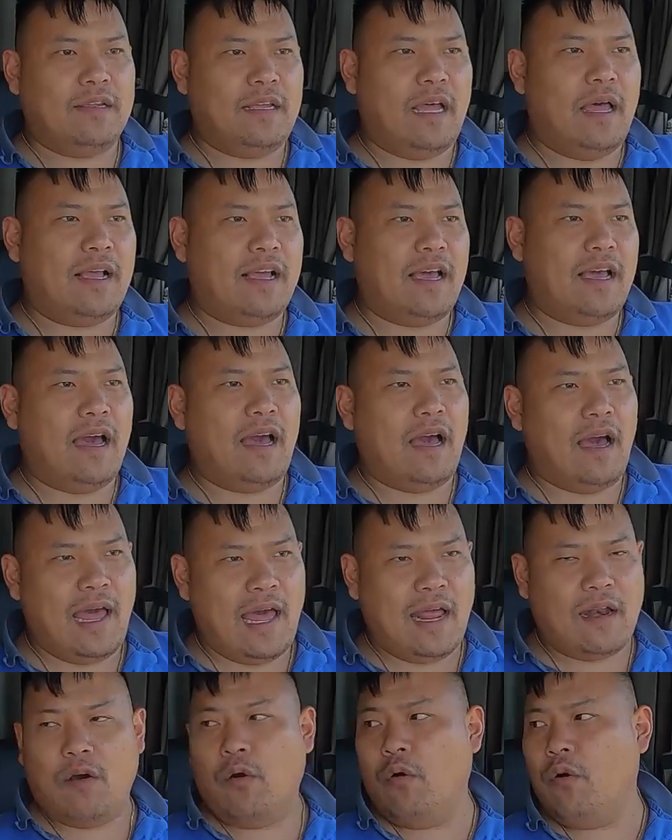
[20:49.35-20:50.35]
I
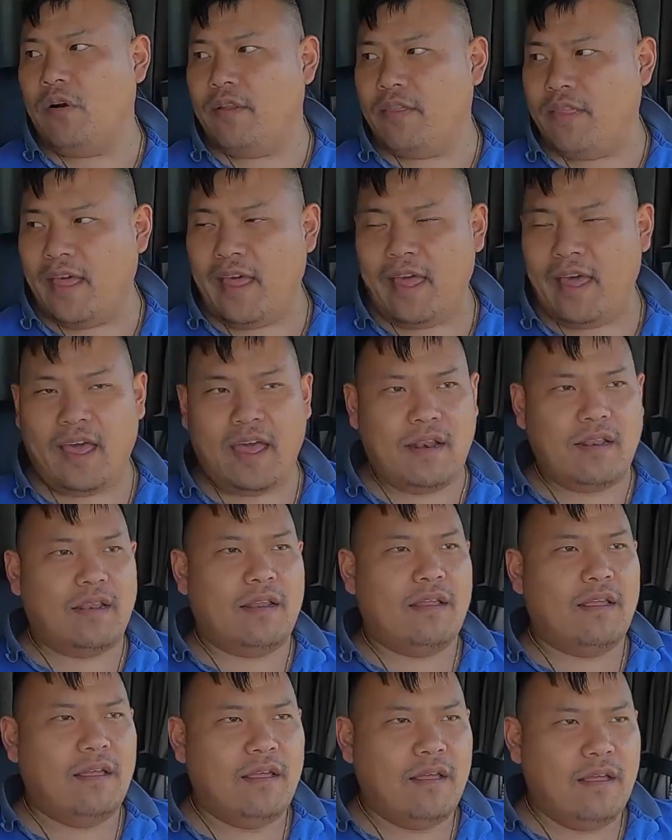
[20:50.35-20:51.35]
had ordered that
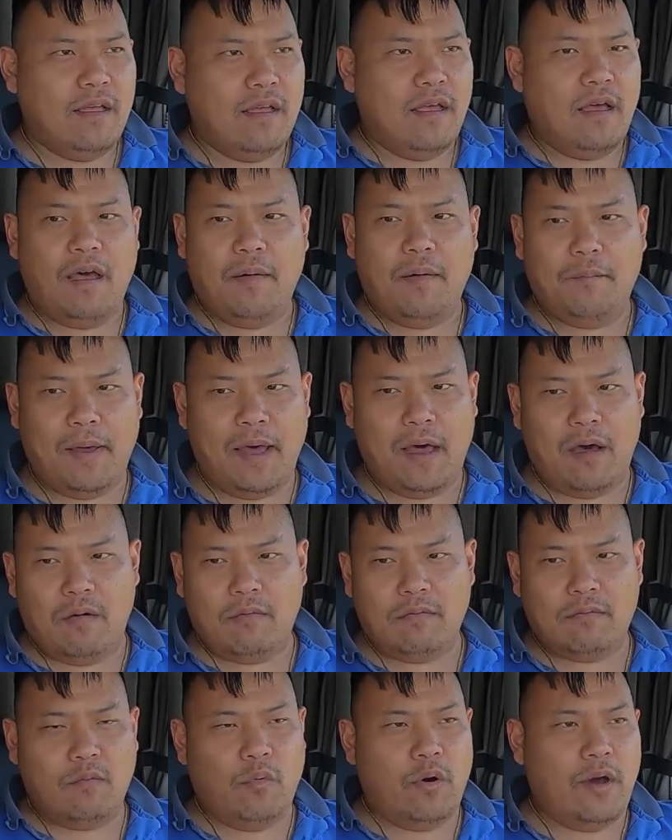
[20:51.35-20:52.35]

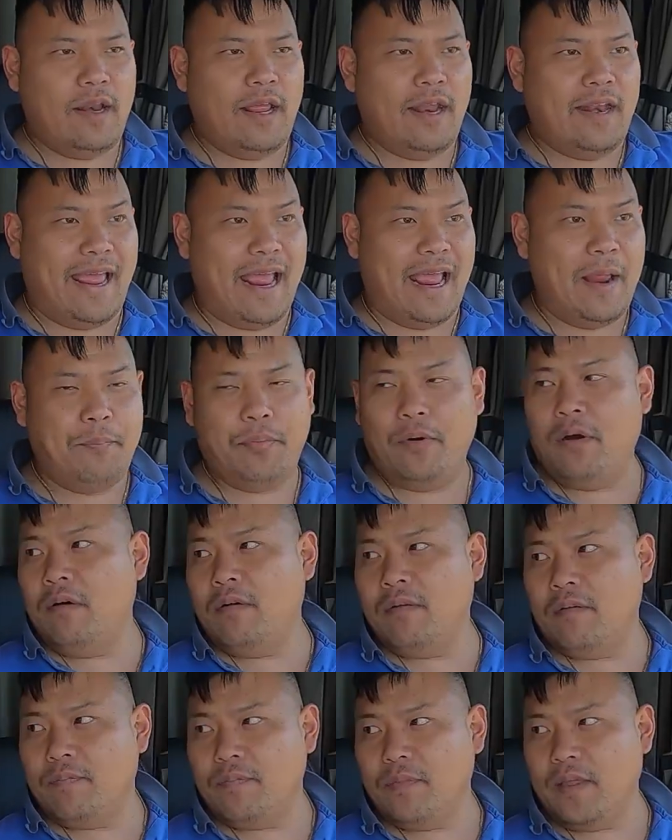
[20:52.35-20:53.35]
about what, in
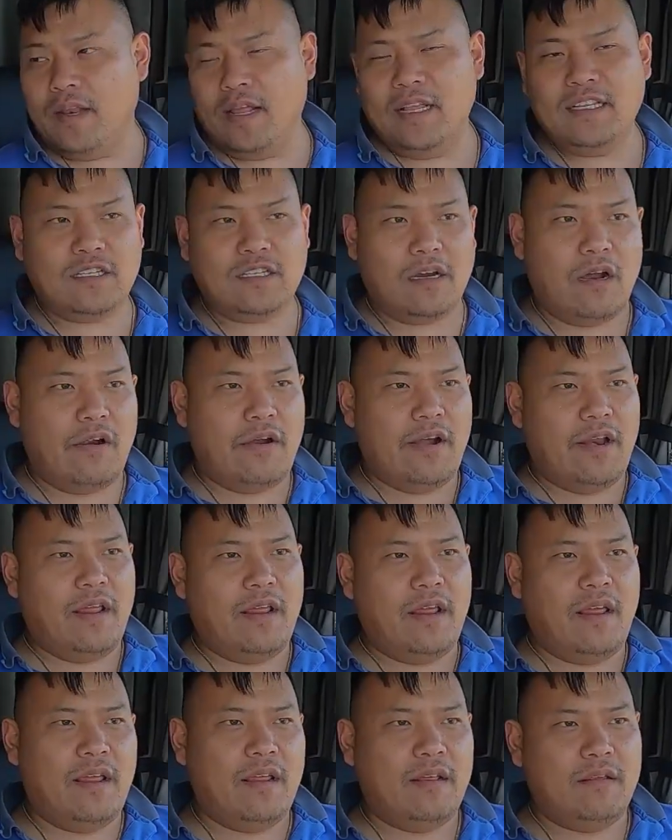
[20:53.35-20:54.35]
April, and it's
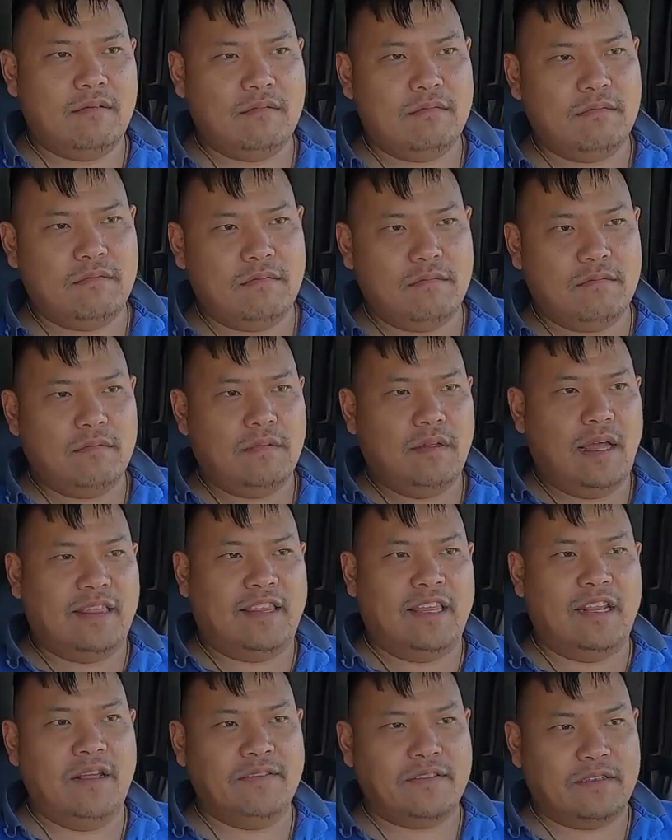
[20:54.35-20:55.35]
already
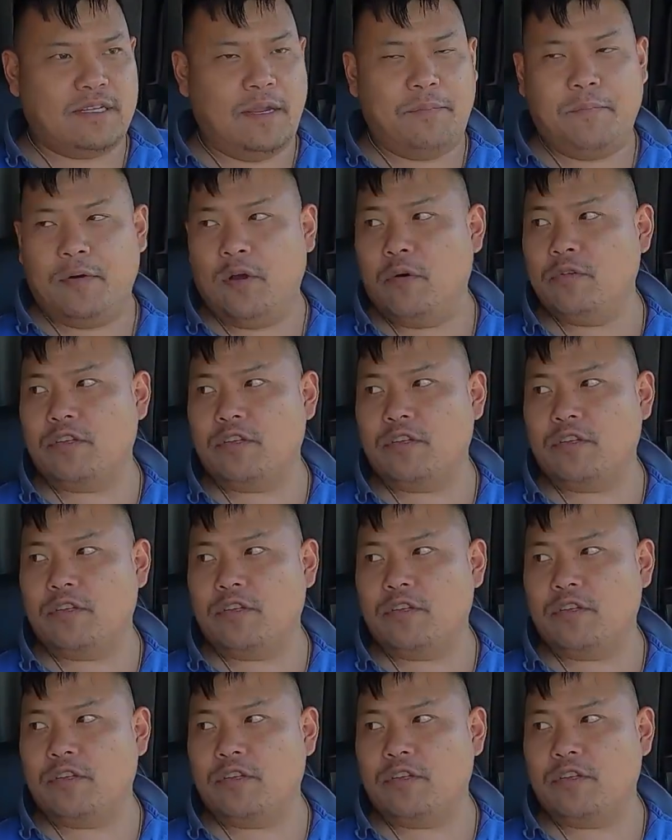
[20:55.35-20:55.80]
at the end of September.